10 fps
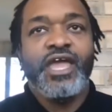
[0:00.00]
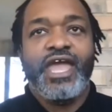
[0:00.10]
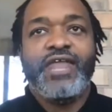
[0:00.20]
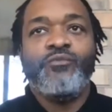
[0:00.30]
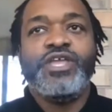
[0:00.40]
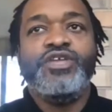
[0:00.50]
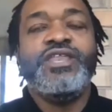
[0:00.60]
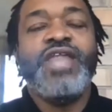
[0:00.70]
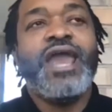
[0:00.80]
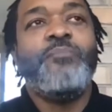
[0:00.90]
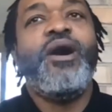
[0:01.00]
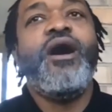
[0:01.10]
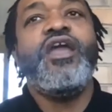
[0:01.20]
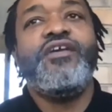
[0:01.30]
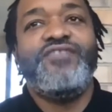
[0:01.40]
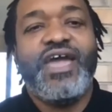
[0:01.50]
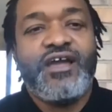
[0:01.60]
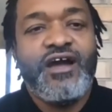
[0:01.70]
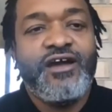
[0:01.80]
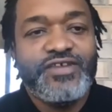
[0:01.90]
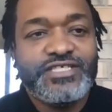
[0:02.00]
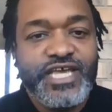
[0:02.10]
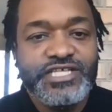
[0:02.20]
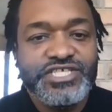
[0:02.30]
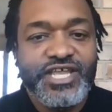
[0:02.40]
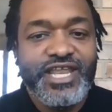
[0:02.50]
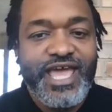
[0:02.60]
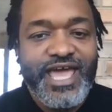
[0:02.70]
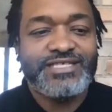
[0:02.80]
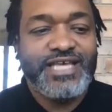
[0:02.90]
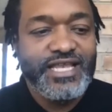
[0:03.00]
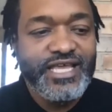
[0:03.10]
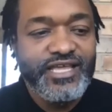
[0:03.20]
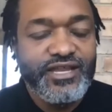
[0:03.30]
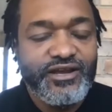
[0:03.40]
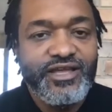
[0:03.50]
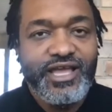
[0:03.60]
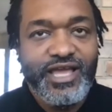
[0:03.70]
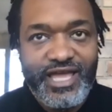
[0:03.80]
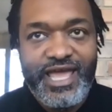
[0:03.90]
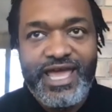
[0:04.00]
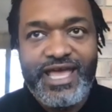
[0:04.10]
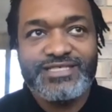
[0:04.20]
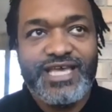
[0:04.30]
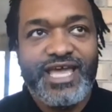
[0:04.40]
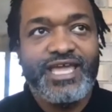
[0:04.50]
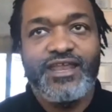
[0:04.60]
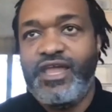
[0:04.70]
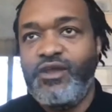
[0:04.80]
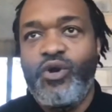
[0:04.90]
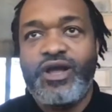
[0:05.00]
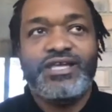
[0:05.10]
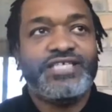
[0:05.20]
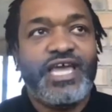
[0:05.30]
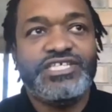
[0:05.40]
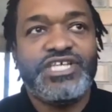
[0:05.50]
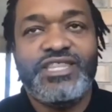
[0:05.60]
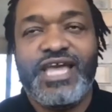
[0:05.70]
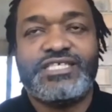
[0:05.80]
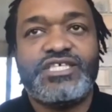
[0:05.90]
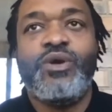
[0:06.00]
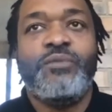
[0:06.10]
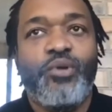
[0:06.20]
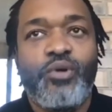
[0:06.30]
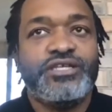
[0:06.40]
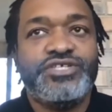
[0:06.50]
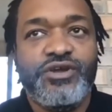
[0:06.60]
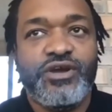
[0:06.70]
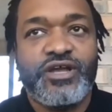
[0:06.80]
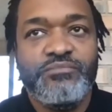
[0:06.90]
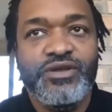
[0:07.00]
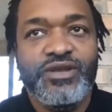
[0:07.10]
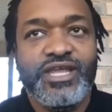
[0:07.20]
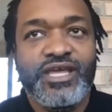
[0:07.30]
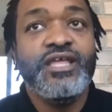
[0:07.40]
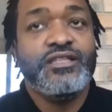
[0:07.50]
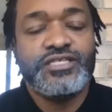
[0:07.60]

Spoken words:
And when you're not a part of that conversation as a leader and as an organization that's so important to your community, the